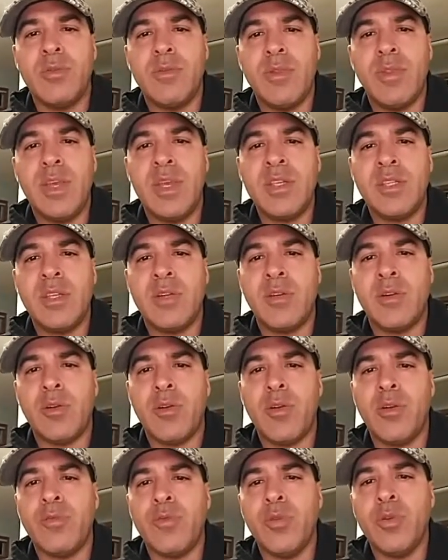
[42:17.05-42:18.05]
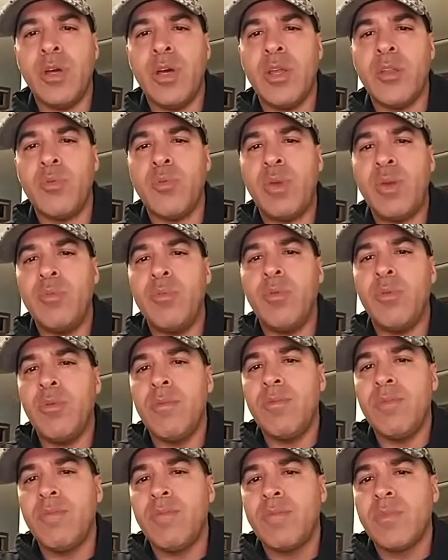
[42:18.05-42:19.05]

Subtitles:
things that are hurtful to other people.